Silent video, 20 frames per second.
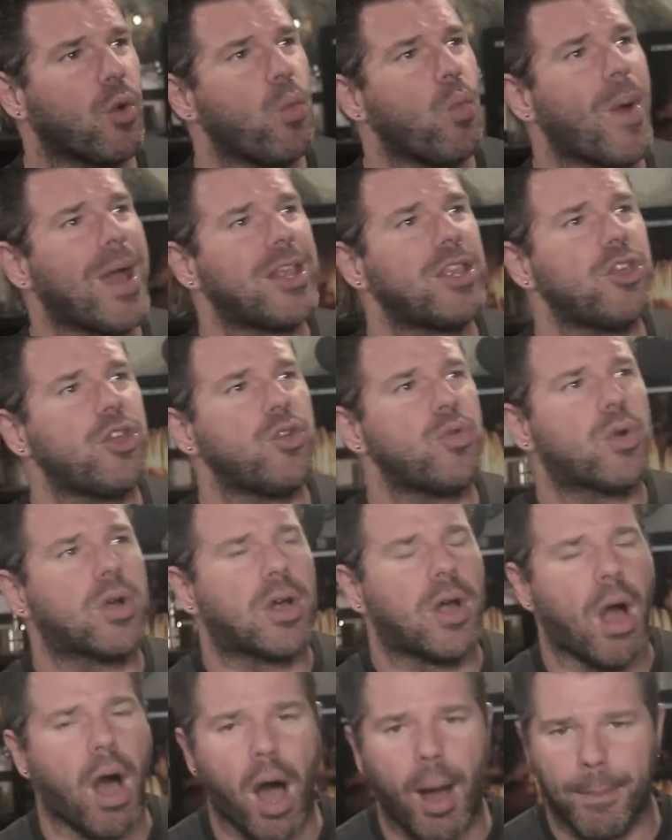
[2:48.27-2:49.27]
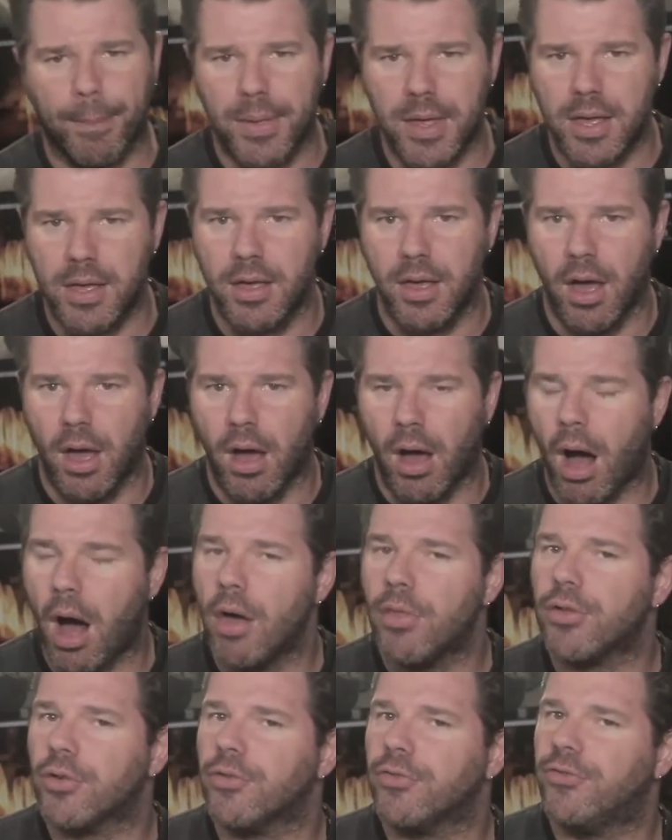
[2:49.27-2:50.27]
when you copy
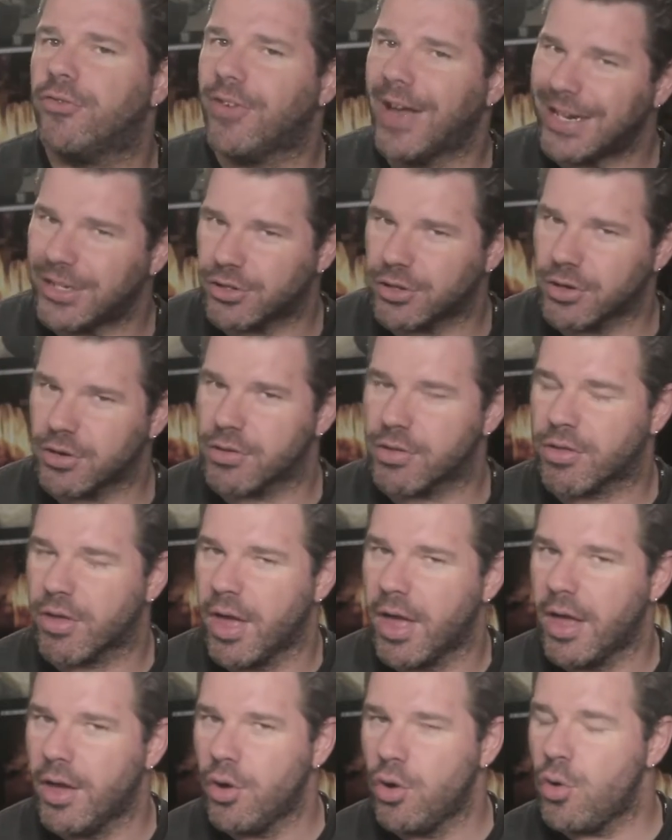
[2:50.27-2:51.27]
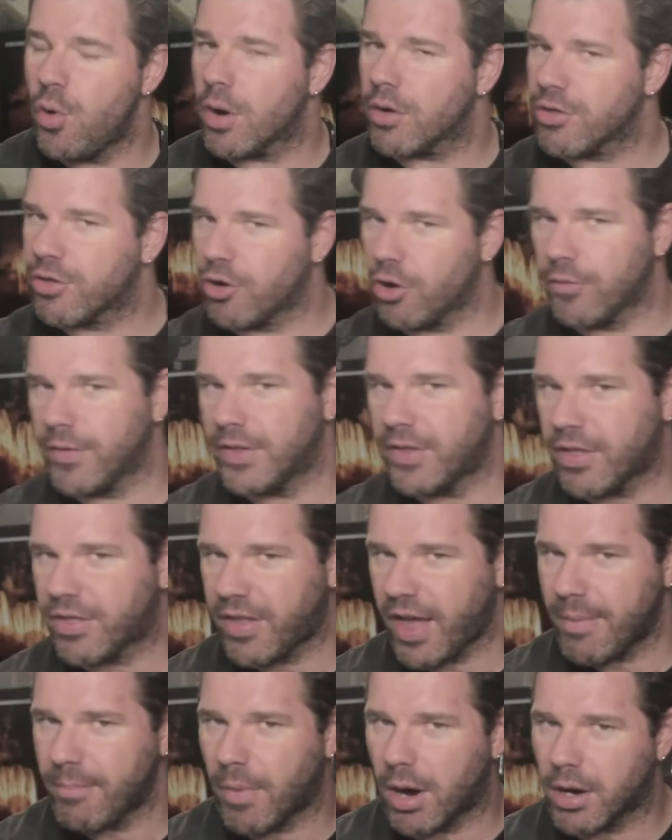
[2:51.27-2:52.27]
other vendors who are serving the
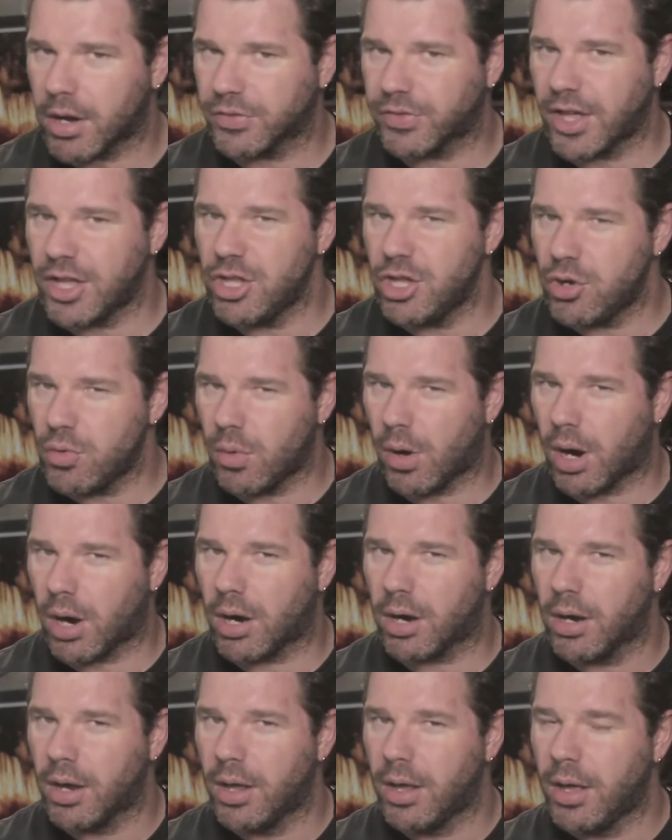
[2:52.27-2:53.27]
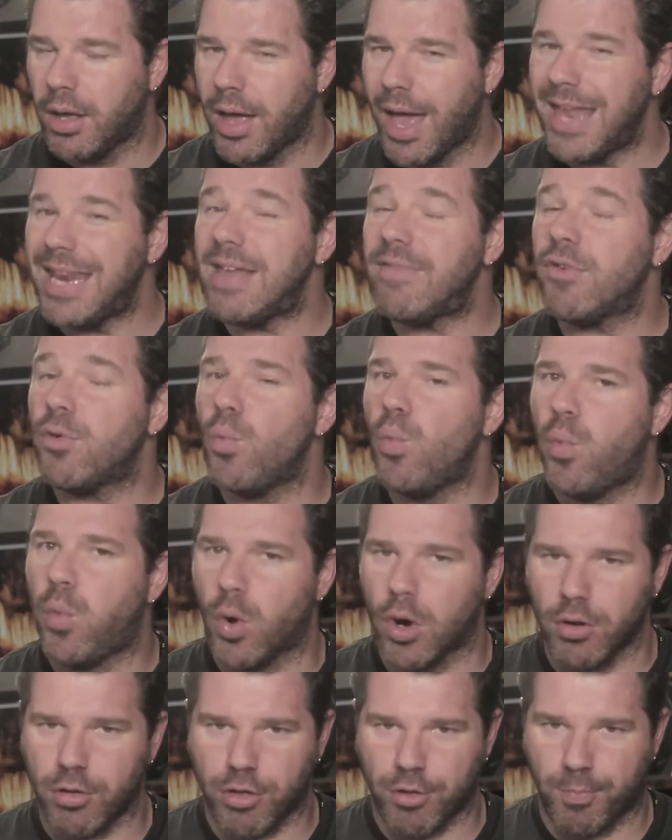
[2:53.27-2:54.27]
same market that you are, an even
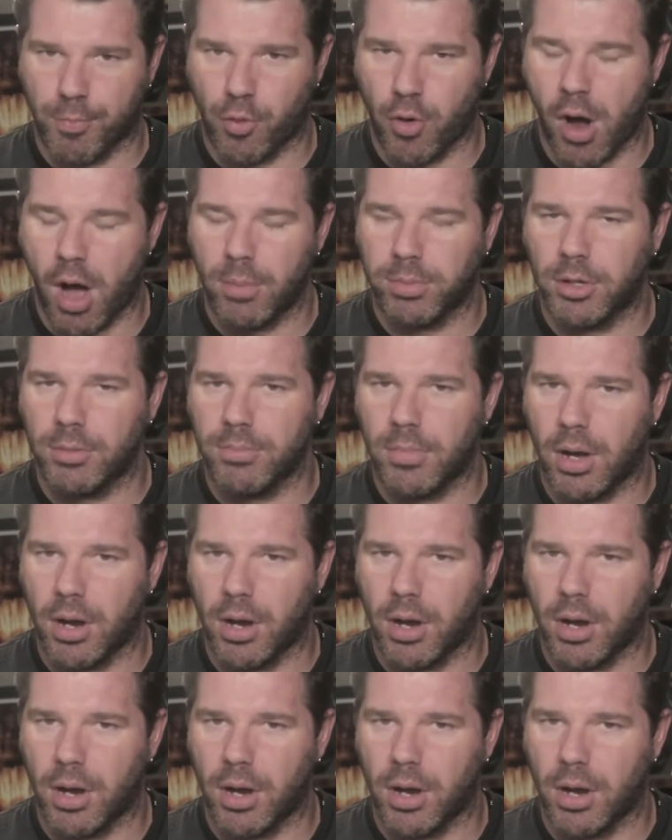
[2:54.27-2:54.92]
worse problem